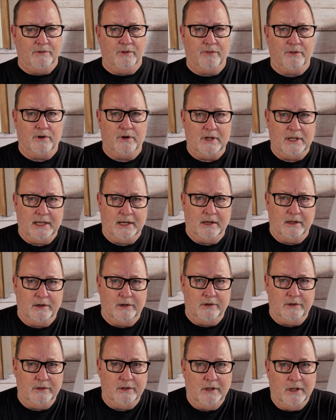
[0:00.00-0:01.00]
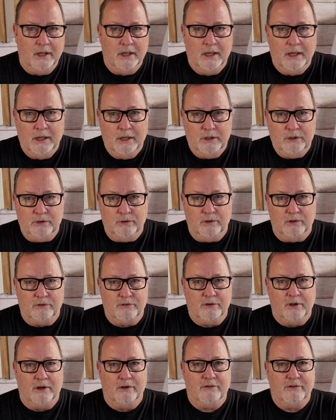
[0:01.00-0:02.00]
3,800
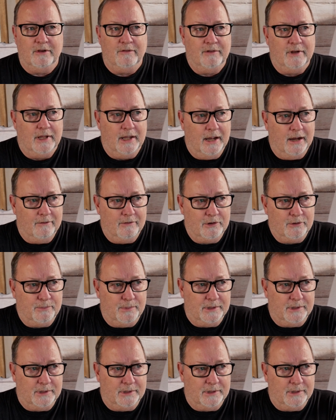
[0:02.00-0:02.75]
units on a 7-day average.